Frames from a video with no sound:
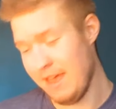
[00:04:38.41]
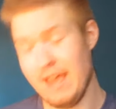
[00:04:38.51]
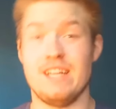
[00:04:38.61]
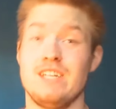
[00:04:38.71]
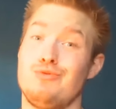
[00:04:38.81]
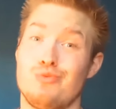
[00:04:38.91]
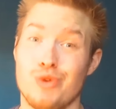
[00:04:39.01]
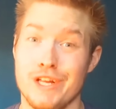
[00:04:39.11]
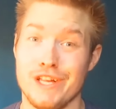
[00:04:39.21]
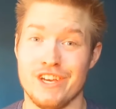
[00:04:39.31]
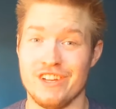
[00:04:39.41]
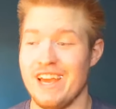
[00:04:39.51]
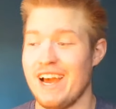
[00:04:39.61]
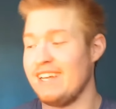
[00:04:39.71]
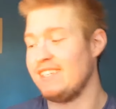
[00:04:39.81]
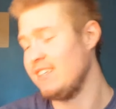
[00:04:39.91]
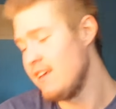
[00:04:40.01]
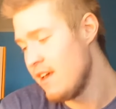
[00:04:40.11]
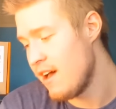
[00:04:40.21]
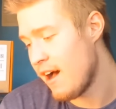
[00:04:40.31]
and it's really good, guys.
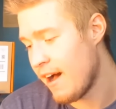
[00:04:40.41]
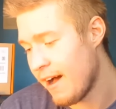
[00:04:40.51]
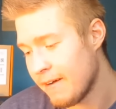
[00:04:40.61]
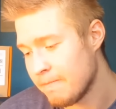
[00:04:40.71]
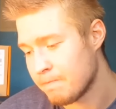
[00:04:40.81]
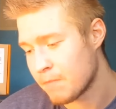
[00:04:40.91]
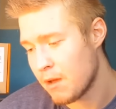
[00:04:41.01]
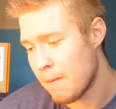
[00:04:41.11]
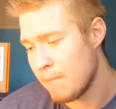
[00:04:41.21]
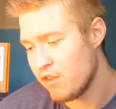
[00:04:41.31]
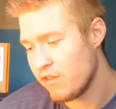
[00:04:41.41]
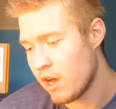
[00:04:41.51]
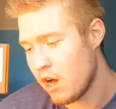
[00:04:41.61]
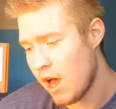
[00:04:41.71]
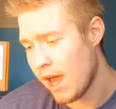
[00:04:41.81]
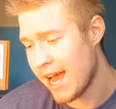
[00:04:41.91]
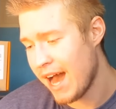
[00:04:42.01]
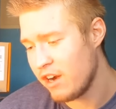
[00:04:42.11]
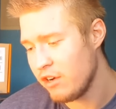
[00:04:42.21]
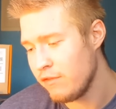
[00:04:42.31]
Um, moving on
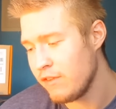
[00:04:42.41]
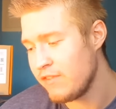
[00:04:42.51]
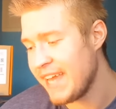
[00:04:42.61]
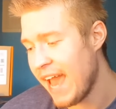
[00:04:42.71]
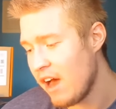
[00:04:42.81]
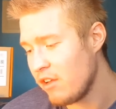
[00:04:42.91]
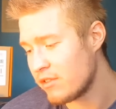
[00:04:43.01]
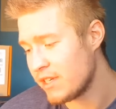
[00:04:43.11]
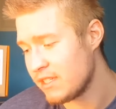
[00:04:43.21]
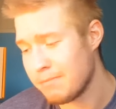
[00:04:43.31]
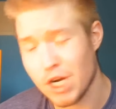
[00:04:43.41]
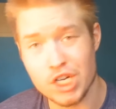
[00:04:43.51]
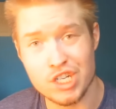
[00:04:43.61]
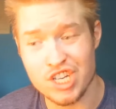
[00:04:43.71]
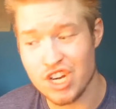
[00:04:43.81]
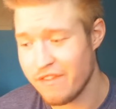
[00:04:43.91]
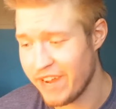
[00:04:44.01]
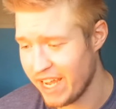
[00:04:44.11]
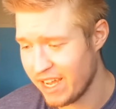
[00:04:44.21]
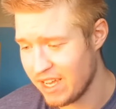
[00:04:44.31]
150 calories per
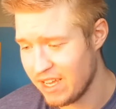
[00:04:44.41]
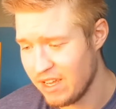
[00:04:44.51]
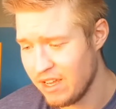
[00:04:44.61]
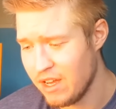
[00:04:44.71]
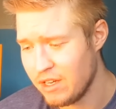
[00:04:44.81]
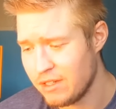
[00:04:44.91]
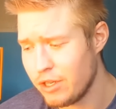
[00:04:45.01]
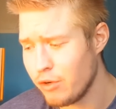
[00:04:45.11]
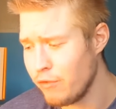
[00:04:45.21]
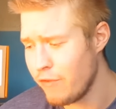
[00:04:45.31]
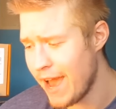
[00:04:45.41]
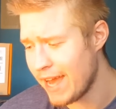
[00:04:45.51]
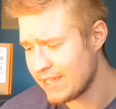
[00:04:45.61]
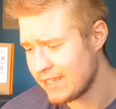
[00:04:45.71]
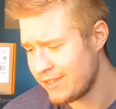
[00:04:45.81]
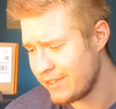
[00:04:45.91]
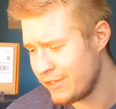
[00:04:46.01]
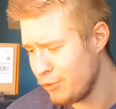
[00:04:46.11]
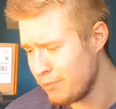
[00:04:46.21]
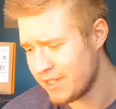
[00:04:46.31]
serving. Total fat
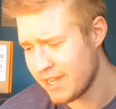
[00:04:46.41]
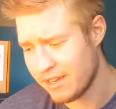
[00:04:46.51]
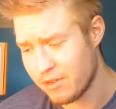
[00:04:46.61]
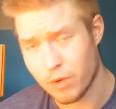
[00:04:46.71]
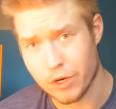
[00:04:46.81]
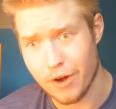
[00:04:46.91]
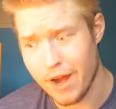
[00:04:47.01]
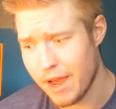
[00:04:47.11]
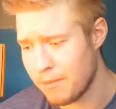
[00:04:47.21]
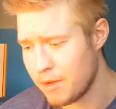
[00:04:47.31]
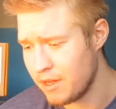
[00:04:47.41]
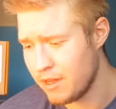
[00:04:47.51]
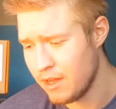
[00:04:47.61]
2%, 1 gram.